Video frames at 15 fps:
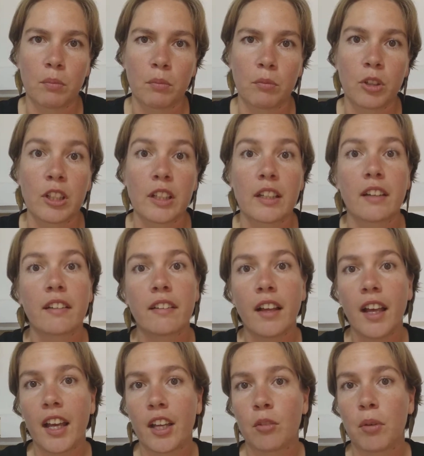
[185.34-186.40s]
really
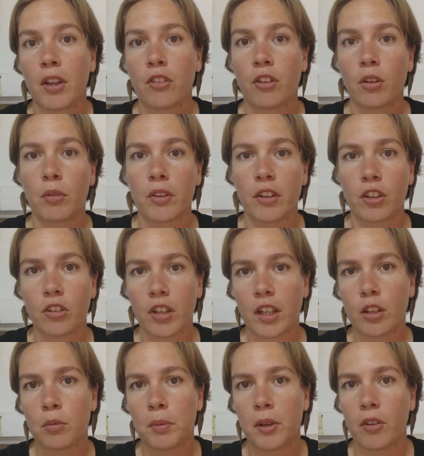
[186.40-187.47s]
decide whether it was a good
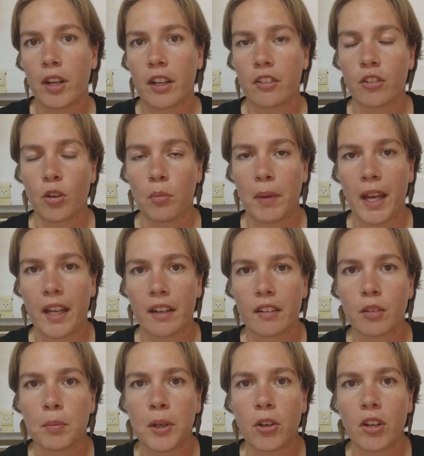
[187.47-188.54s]
experience or a bad
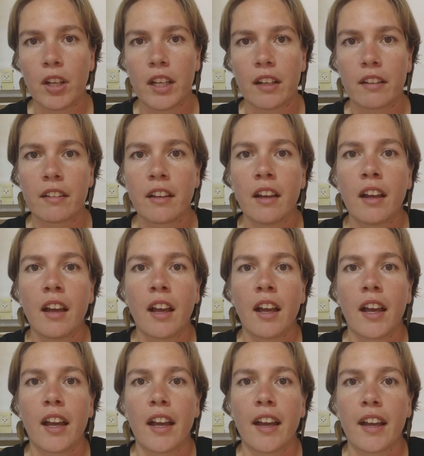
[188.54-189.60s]
experience?
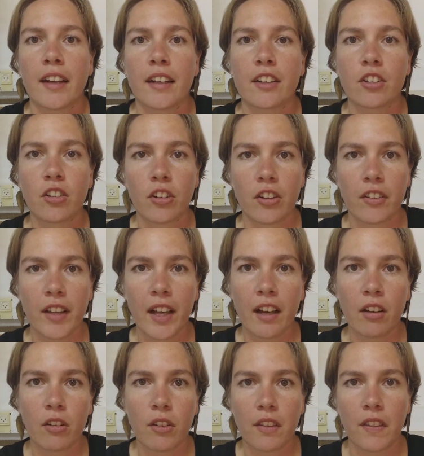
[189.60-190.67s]
And it turns
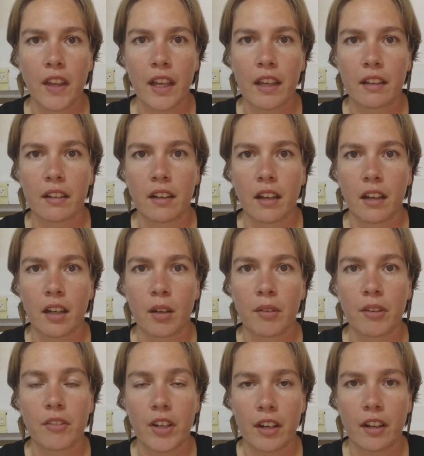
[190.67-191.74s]
out that
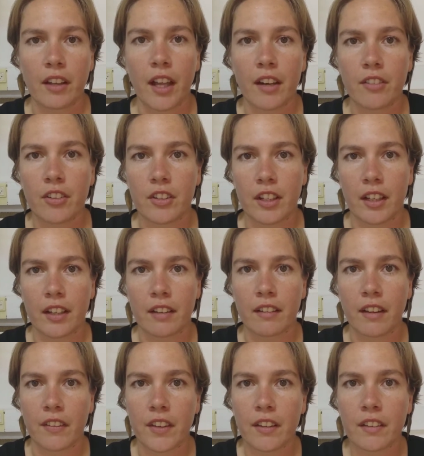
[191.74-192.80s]
I've done a lot of studies
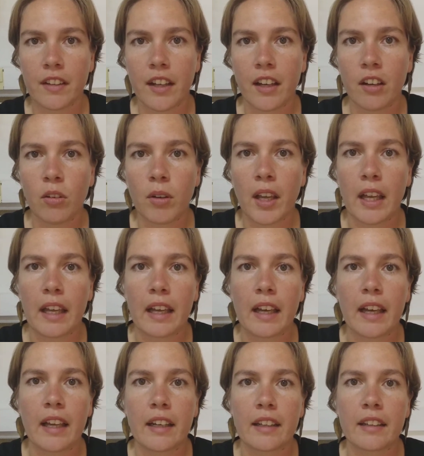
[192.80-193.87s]
on this now,
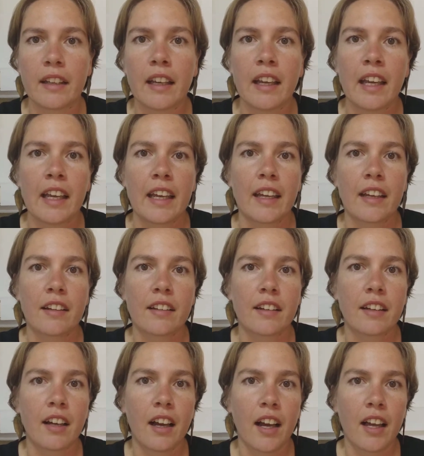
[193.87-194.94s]
and it's
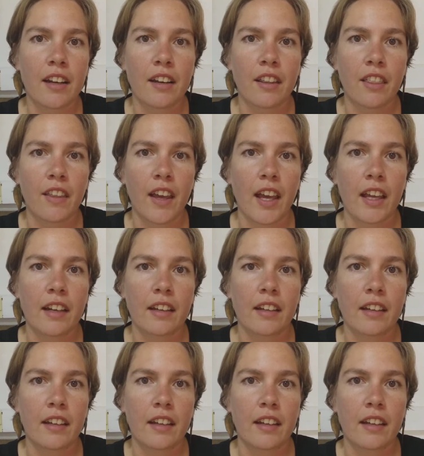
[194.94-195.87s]
not that